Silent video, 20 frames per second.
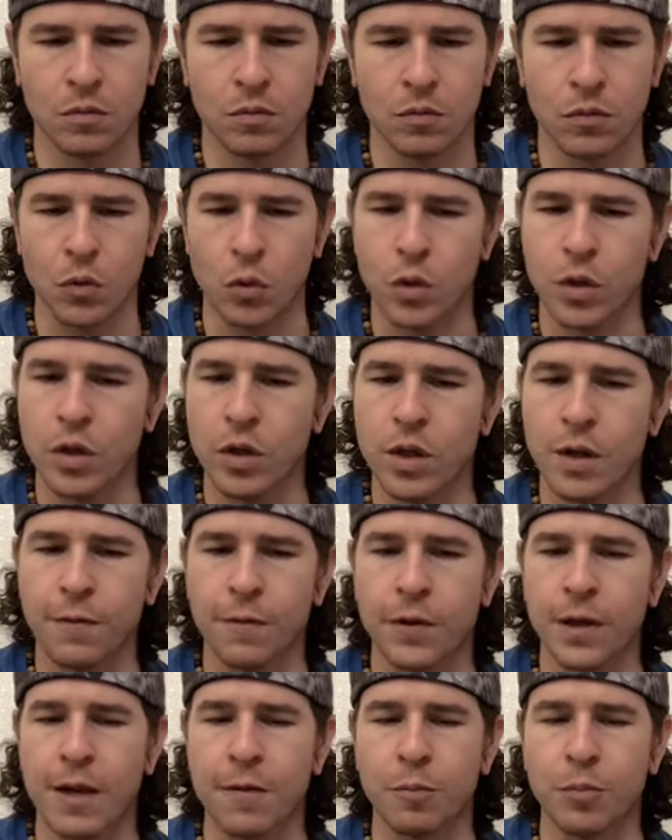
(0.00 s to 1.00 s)
Well, you
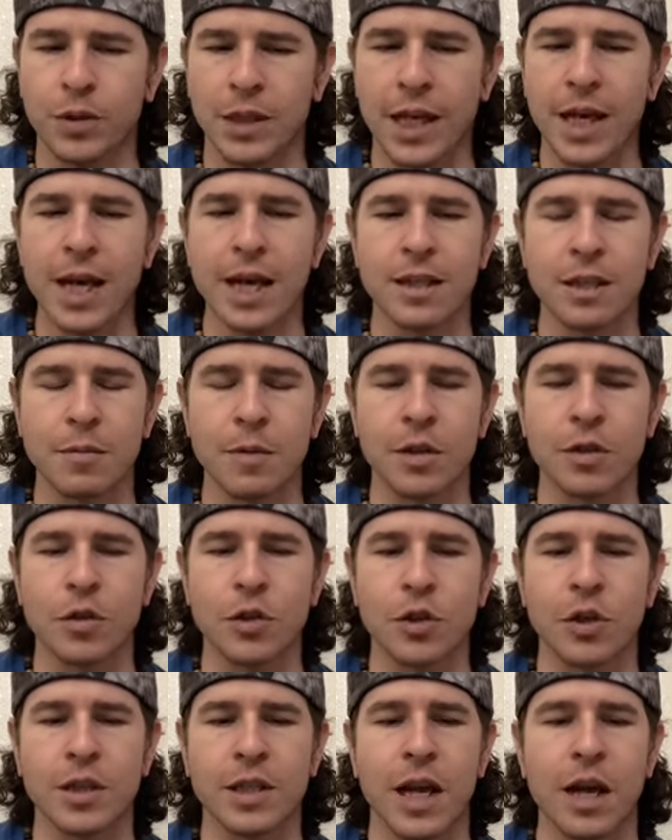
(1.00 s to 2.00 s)
definitely have plans. I'm not too
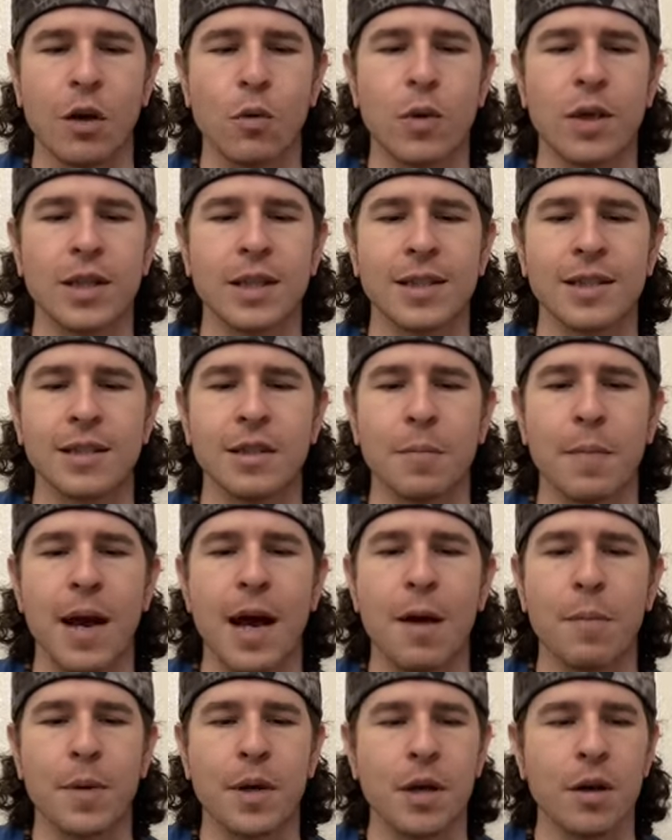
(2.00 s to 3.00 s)
sure exactly what this is
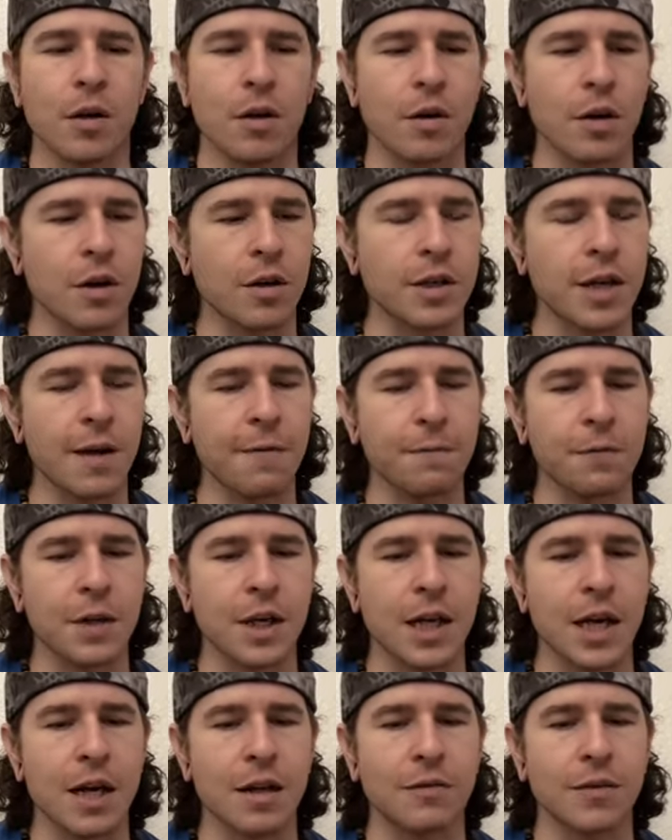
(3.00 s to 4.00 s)
about, but you're definitely
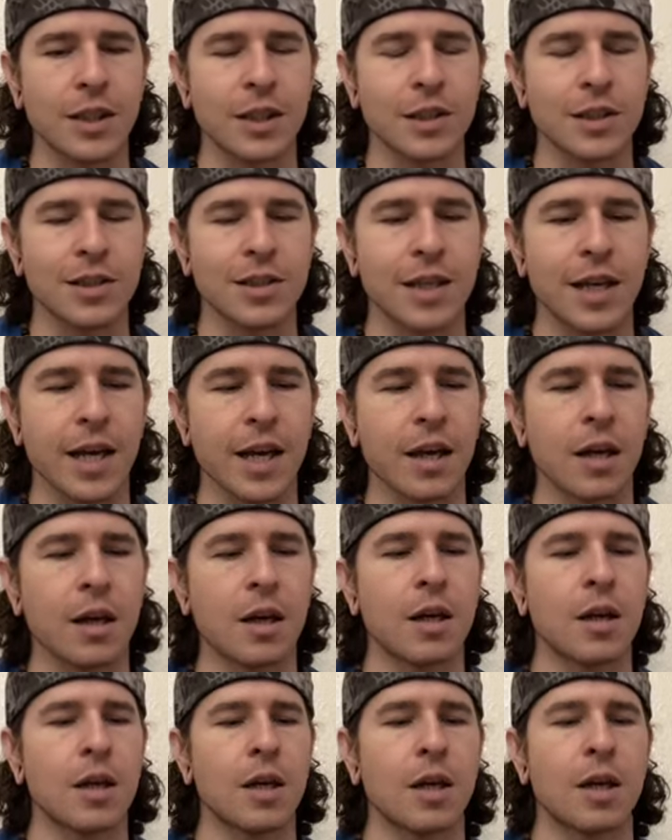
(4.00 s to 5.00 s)
kind of like just saying,
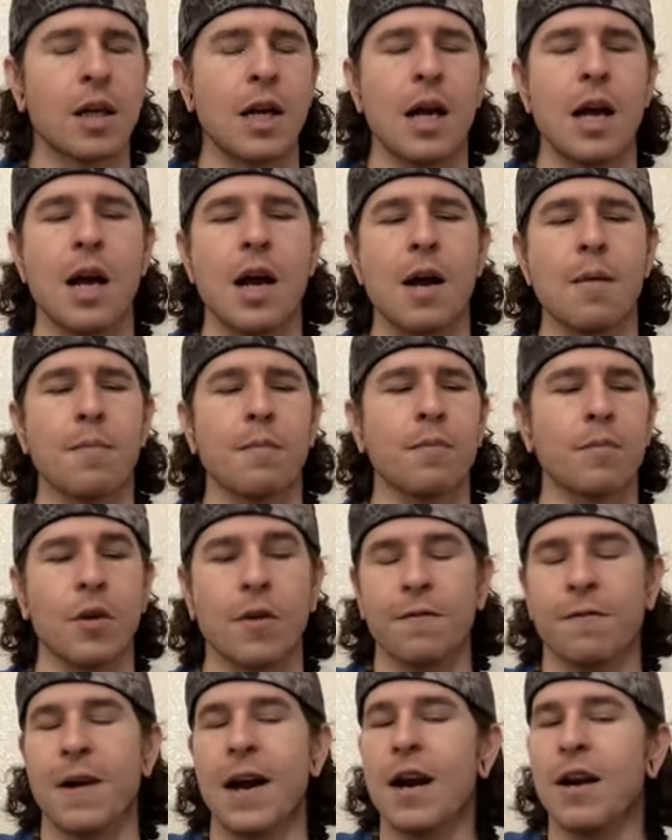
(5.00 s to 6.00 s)

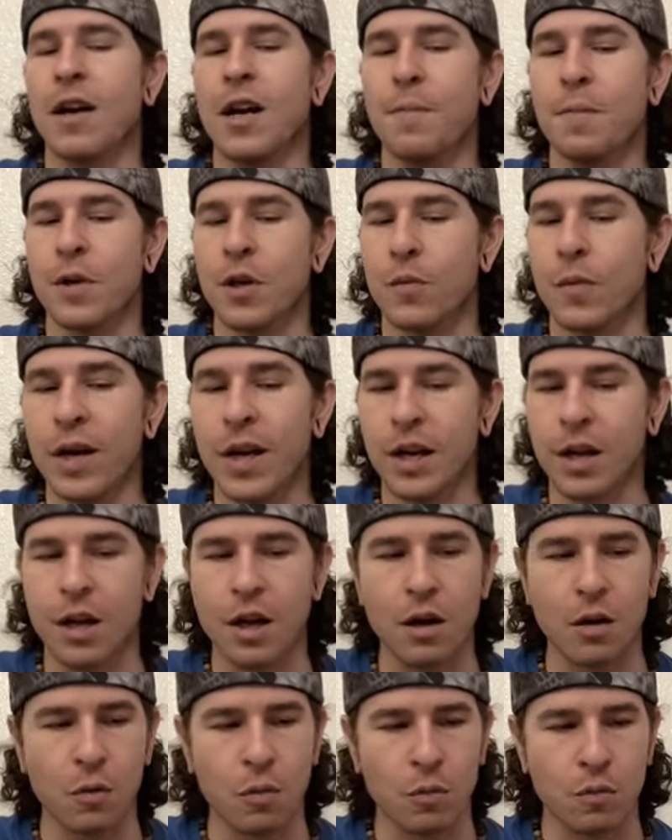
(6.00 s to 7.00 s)
you're fired up and you're ready to
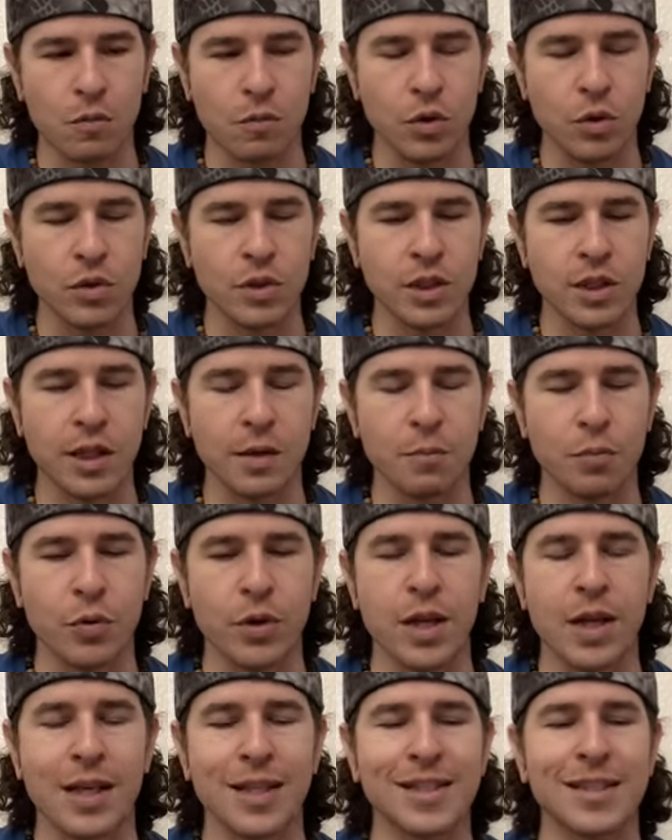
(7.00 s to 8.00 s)
go. You seem
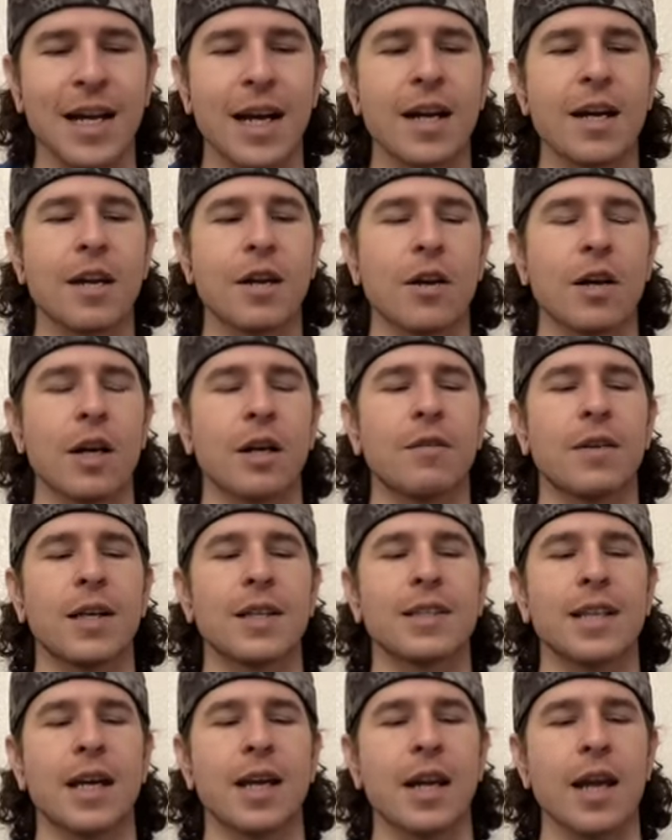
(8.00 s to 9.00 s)
pretty excited and you're kind of like
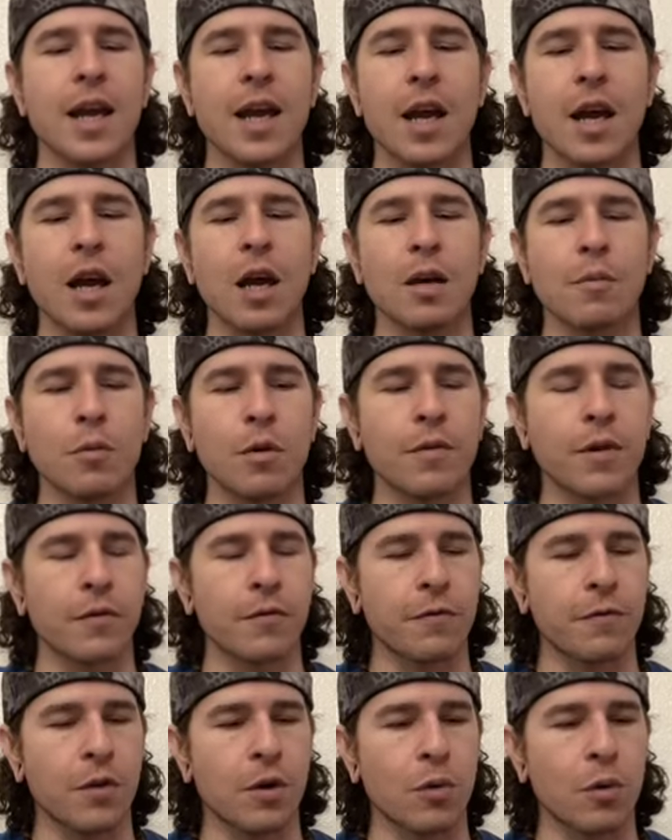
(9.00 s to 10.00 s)
saying, and moving
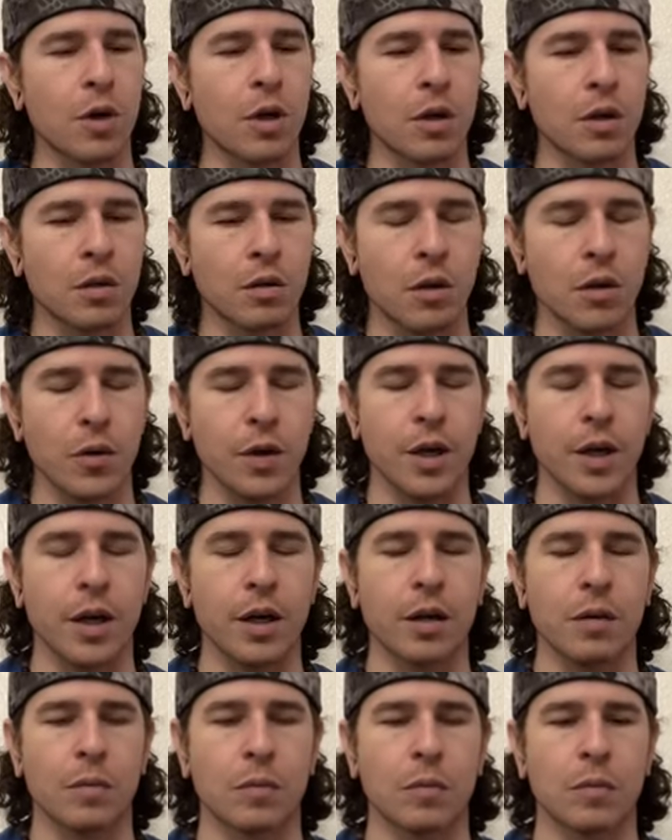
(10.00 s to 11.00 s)
forward.
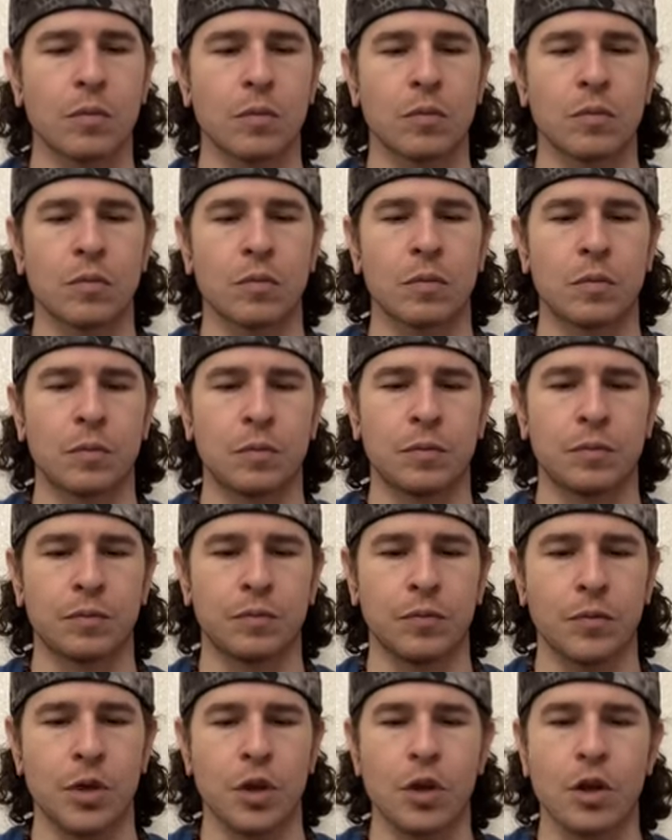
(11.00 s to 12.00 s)
Okay.
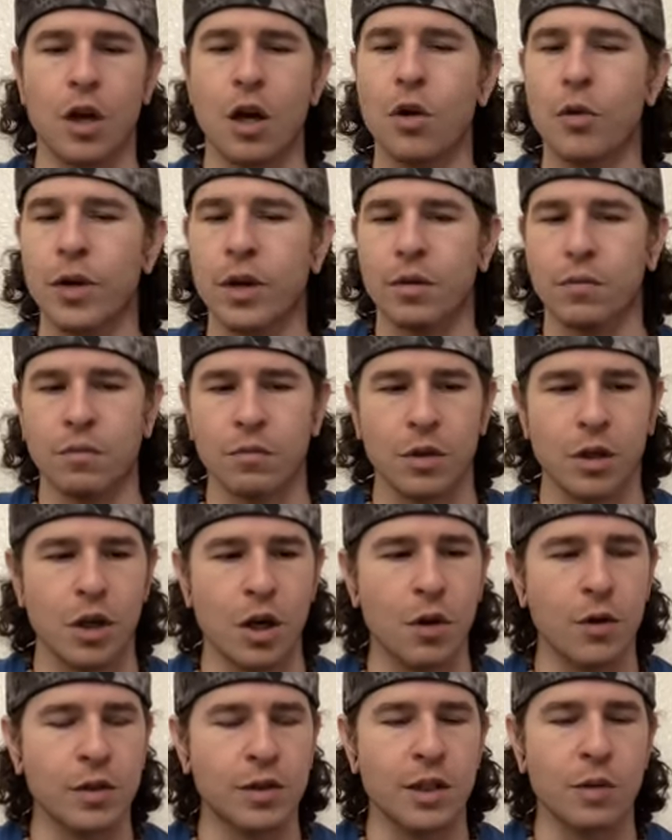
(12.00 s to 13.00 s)
You're going
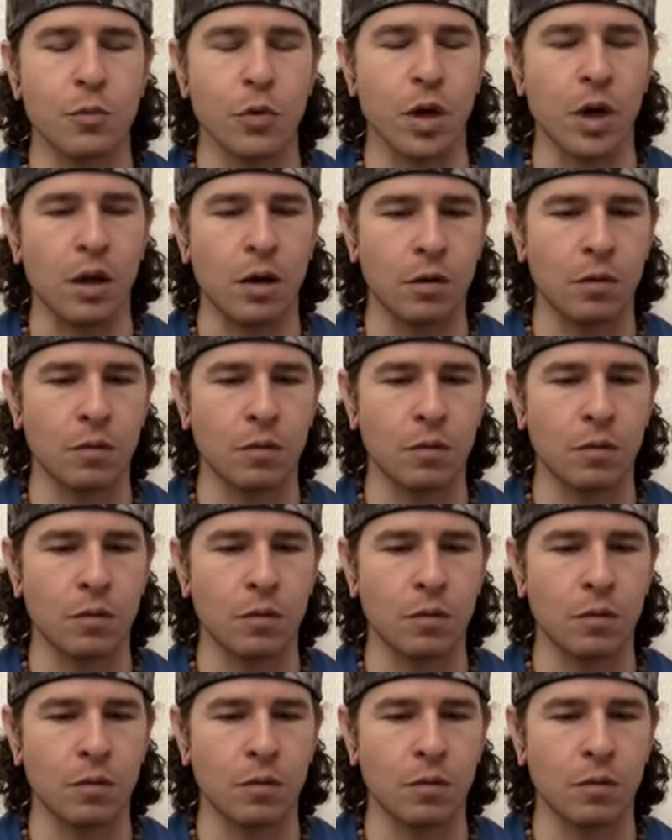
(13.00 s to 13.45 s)
somewhere.